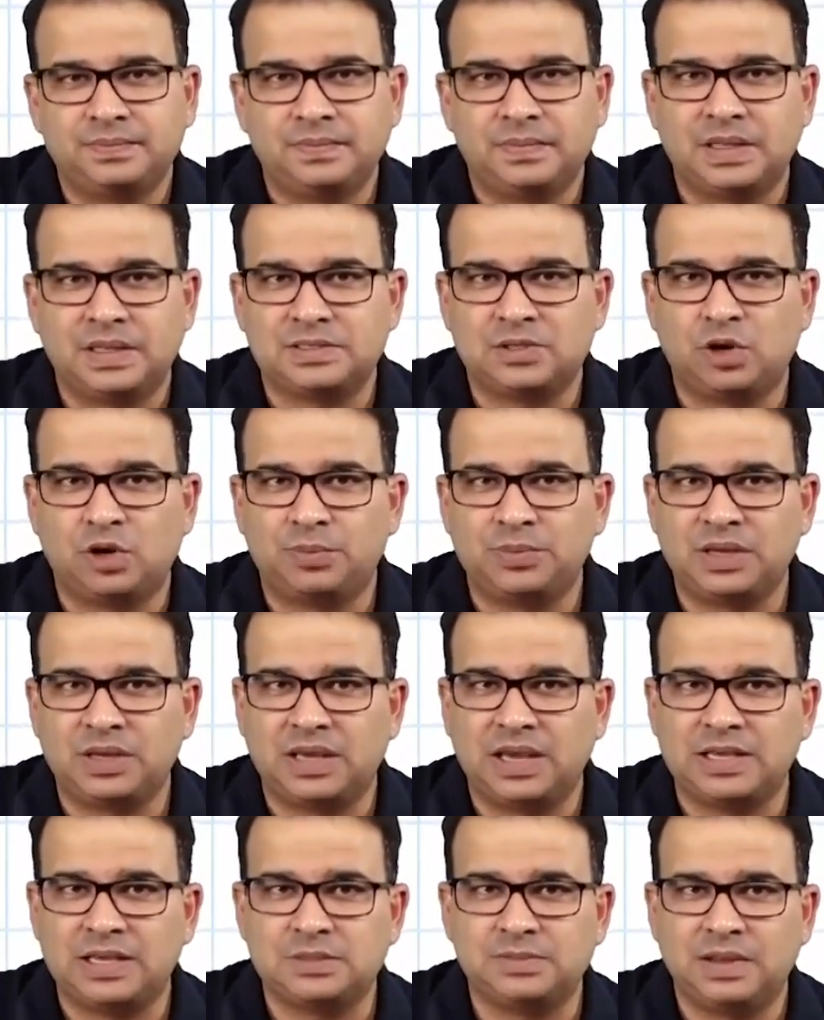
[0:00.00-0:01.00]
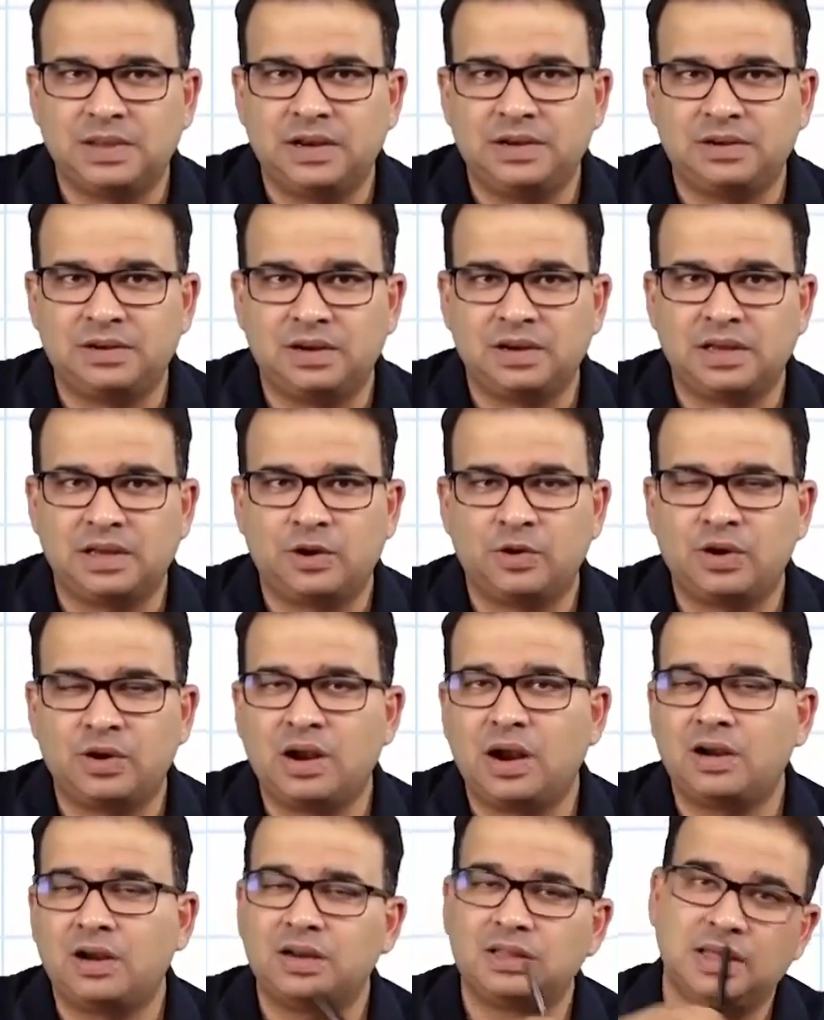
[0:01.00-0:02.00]
That's an optic chiasma and internal carotid
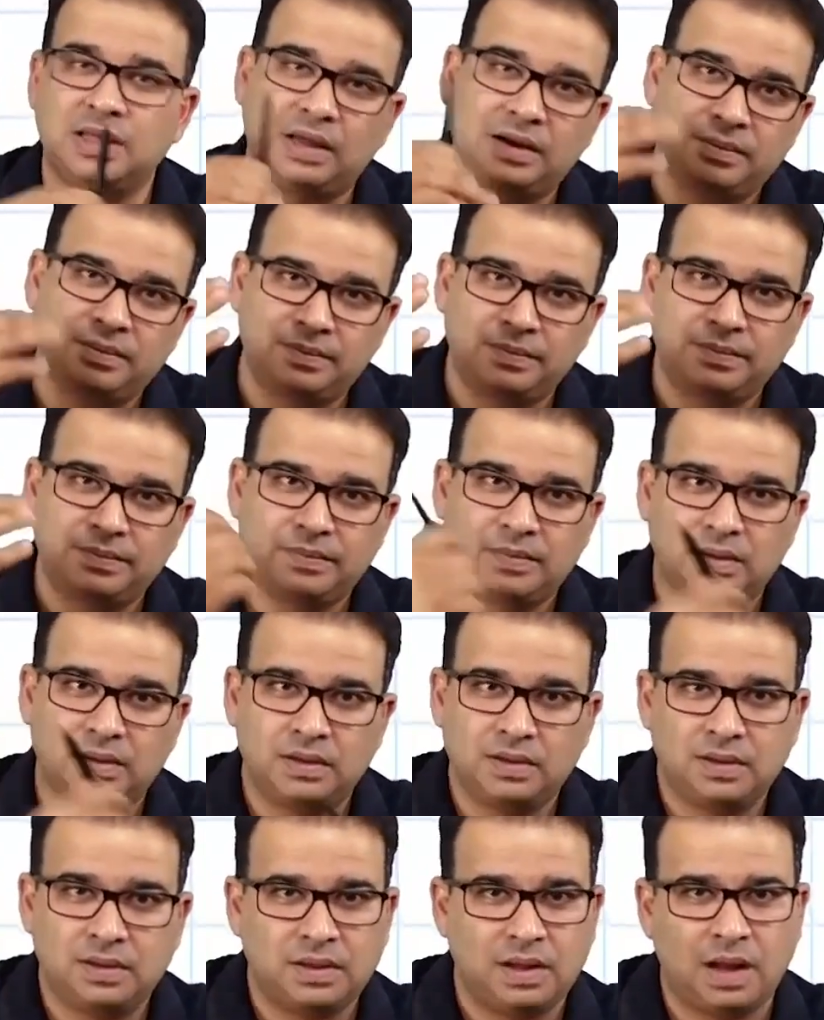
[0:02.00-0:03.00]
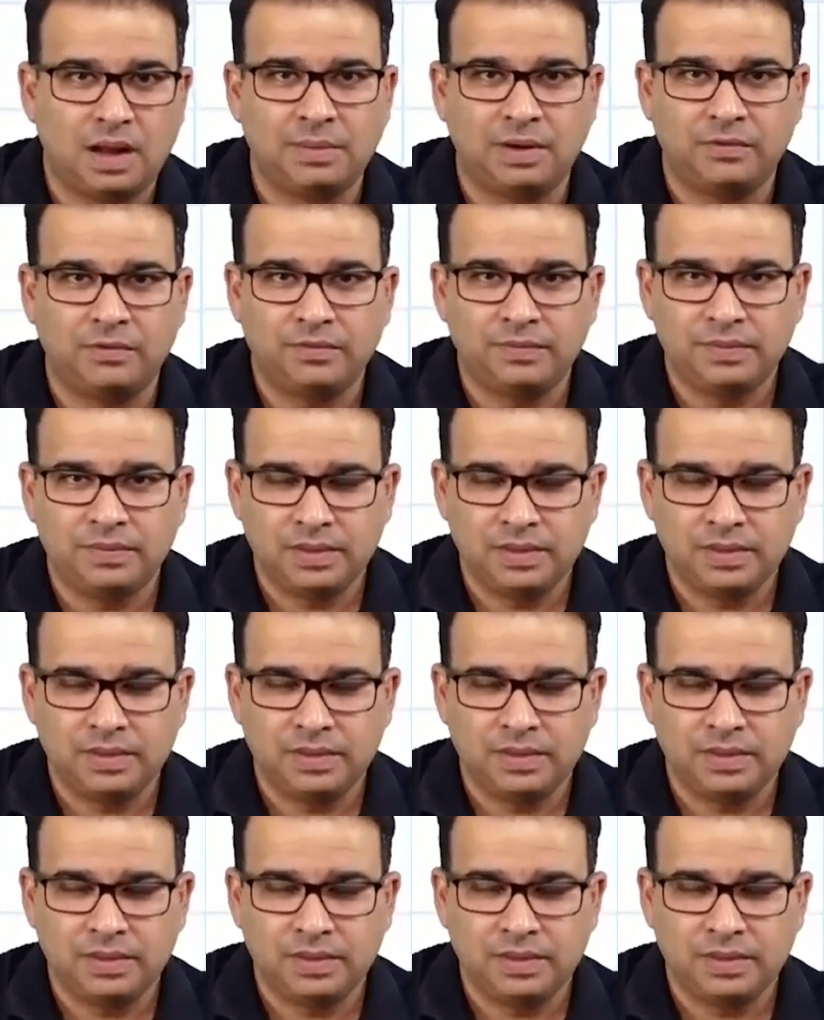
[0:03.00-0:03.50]
artery, they are above.